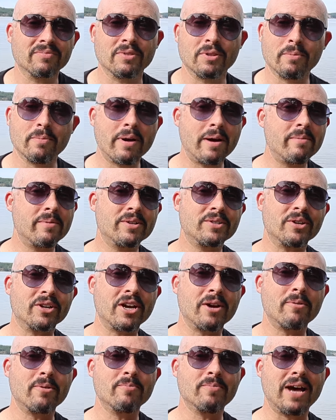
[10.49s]
The memories are
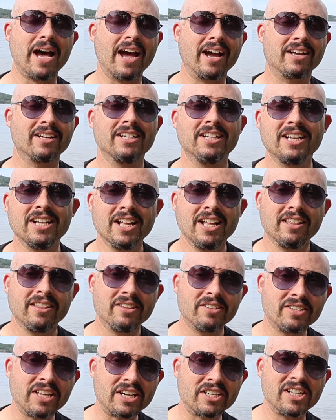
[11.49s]
coming back.
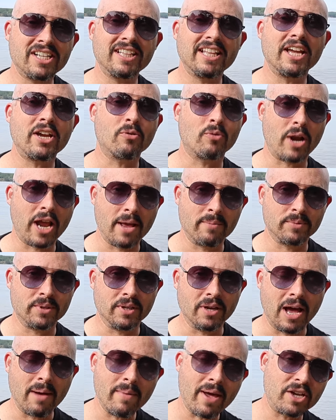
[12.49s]
This is actually Lake
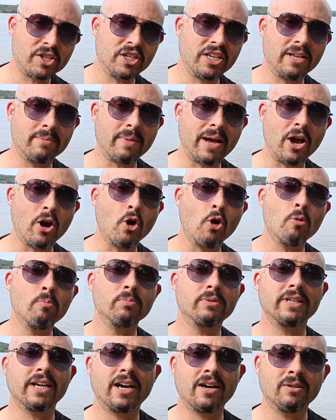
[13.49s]
Ramsey. I'm actually in my
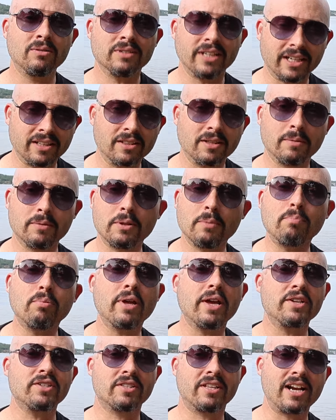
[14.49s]
hometown, like the, the
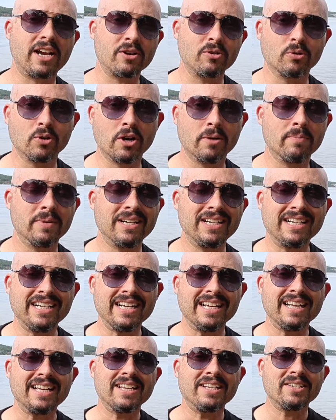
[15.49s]
place that I grew up,
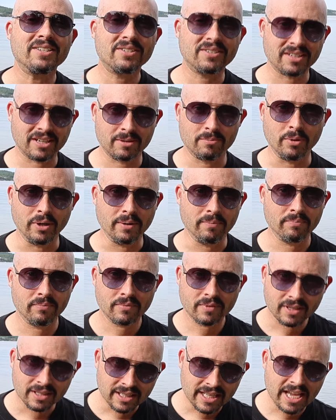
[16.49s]
Sudbury,
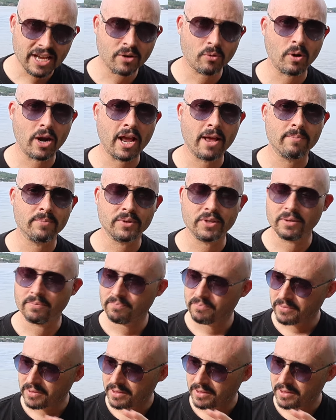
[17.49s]
Lake Ramsey.